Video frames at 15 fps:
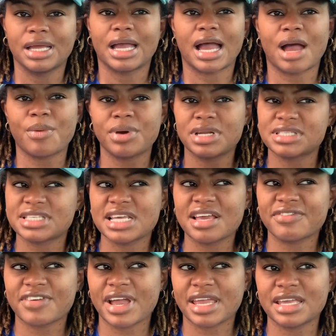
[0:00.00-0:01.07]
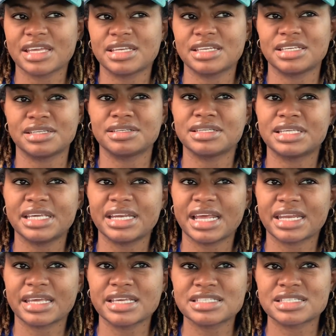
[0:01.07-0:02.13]
want to see if I can get at
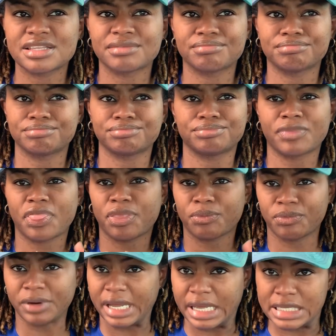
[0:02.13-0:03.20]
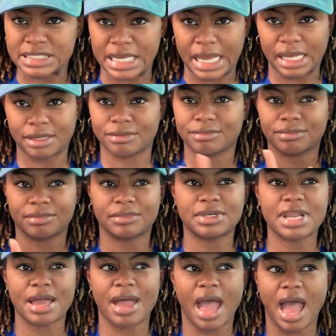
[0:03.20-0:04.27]
least 3 a day.
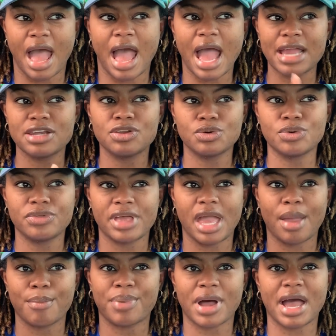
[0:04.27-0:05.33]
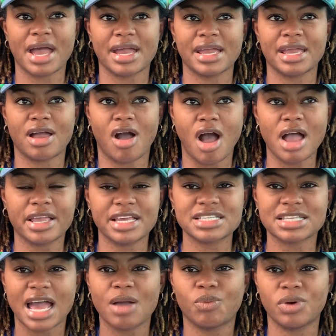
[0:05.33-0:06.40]
I knew that by August
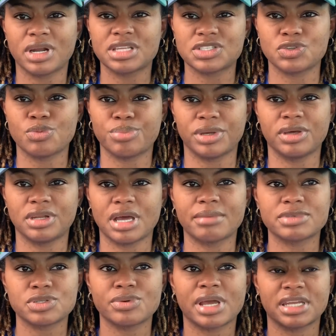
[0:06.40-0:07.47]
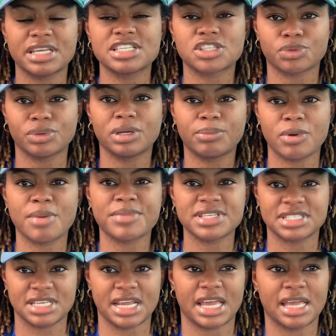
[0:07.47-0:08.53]
I wanted to build up to at least 3
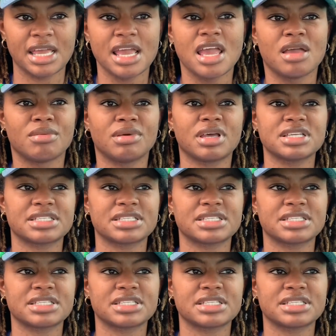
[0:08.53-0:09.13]
appointments a day because